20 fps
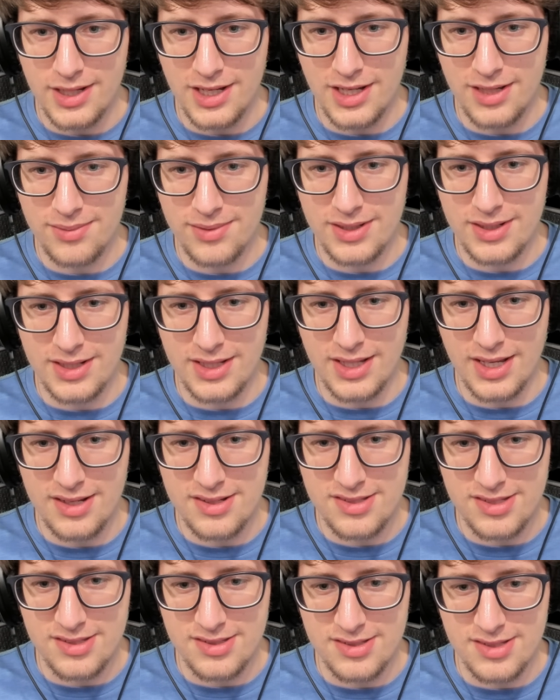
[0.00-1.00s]
I mean,
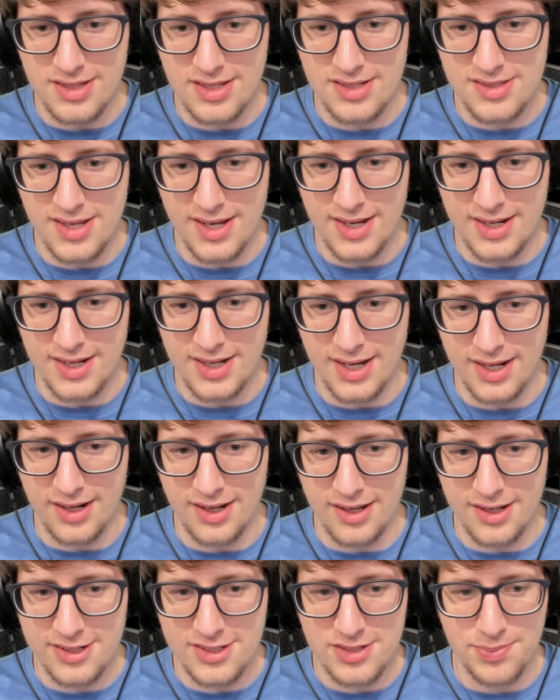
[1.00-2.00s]
yes, his, his head kind of
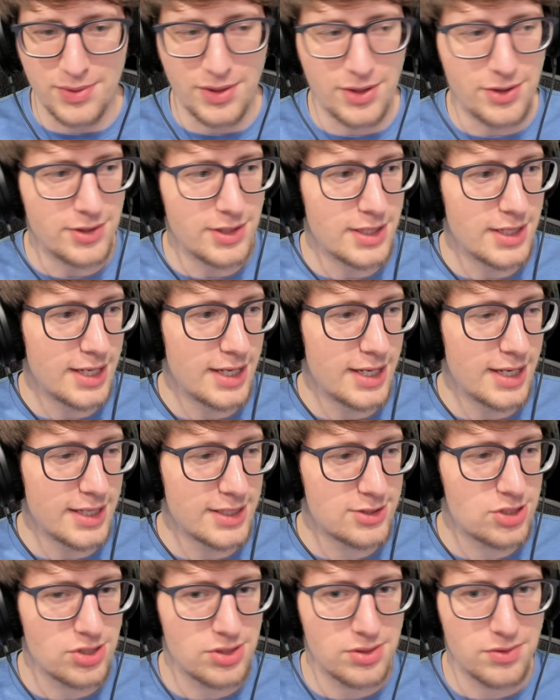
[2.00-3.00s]
exploded. I, I
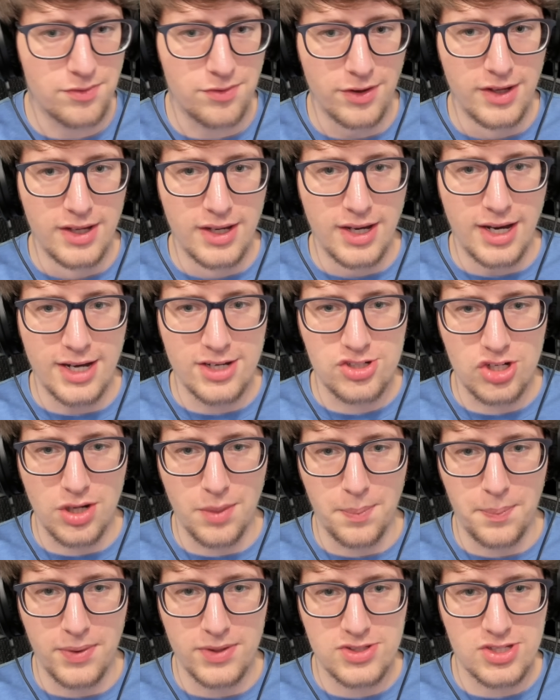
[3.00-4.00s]
should have I should
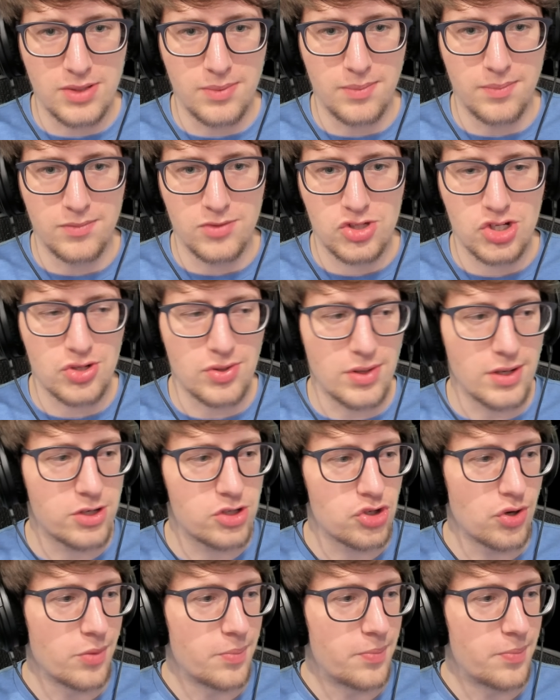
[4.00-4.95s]
have put some structural